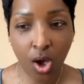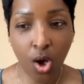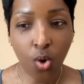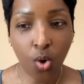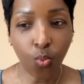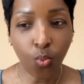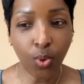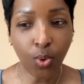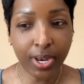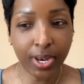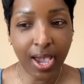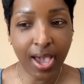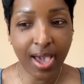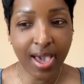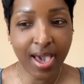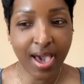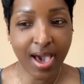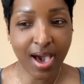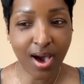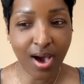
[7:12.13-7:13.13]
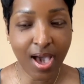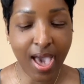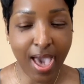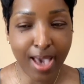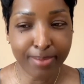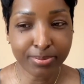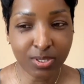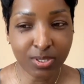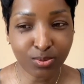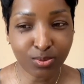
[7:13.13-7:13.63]
What I
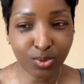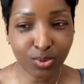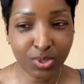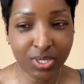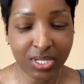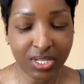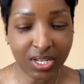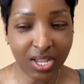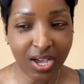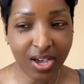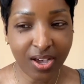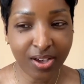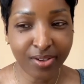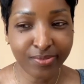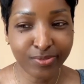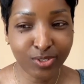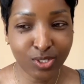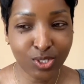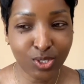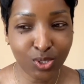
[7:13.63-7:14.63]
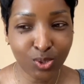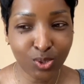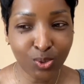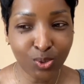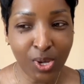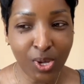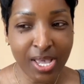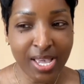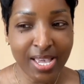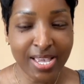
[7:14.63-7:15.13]
absolutely love too
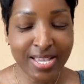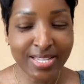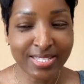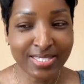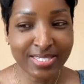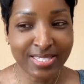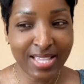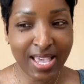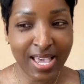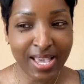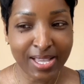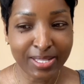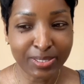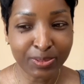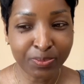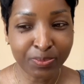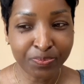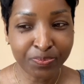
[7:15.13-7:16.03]
is that